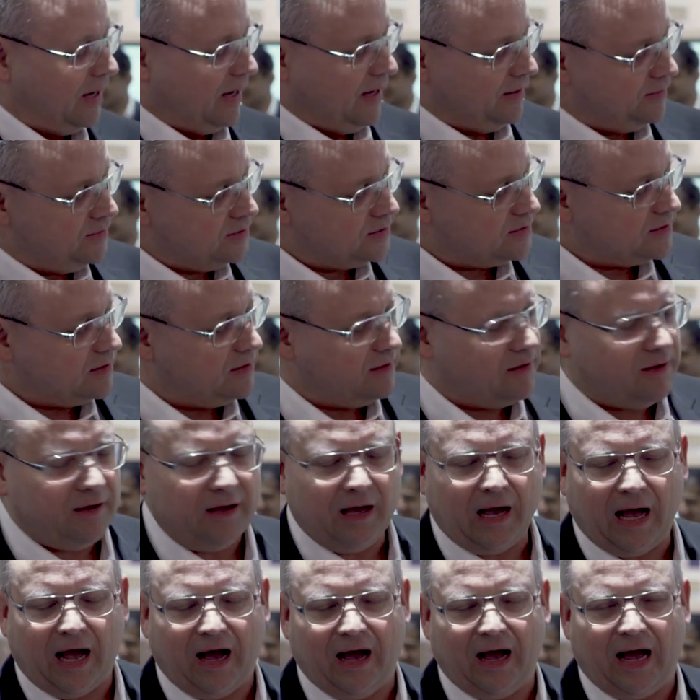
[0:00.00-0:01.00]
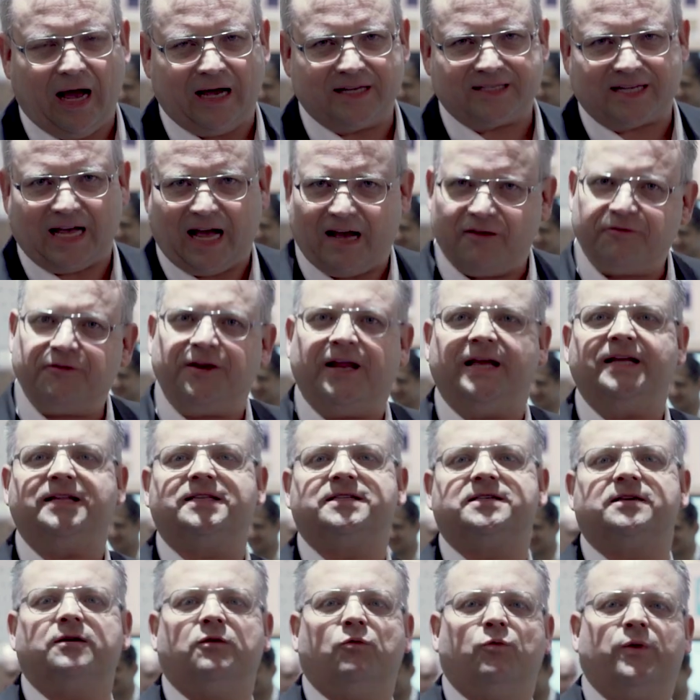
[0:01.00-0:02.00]
And as
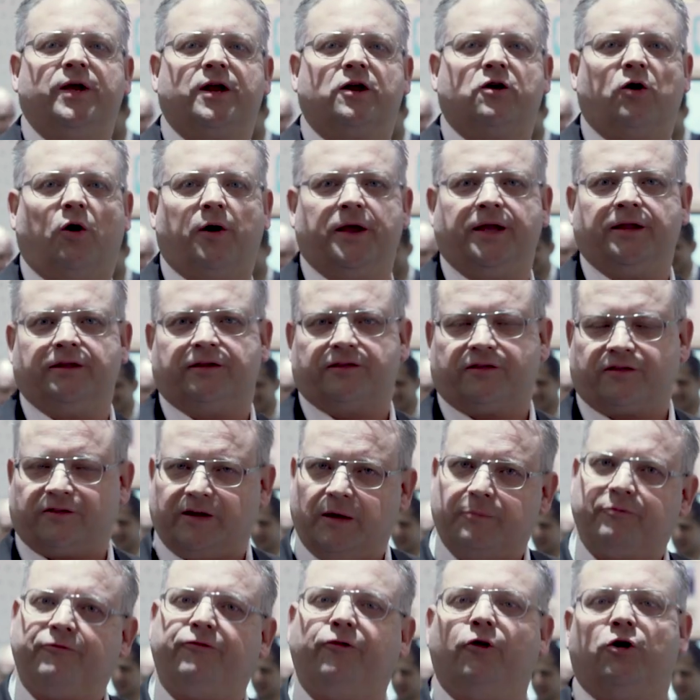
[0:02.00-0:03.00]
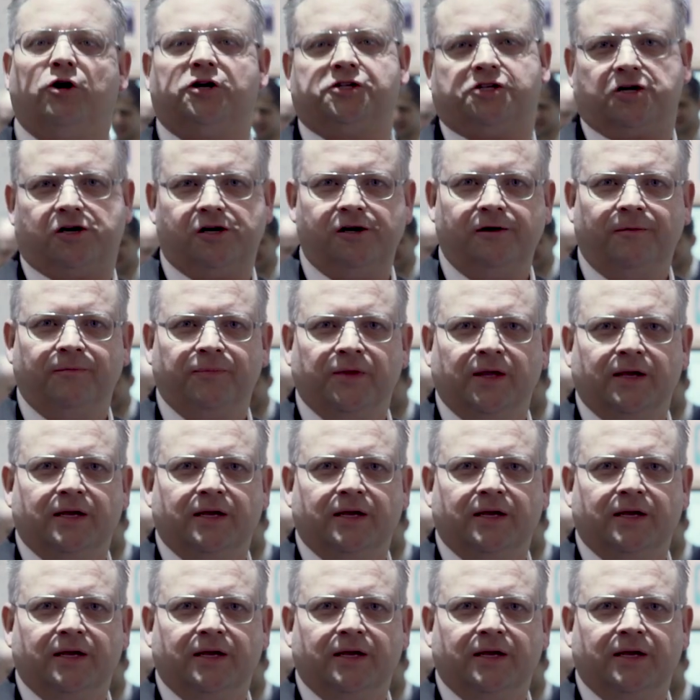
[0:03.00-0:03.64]
Avnet, we are going a step further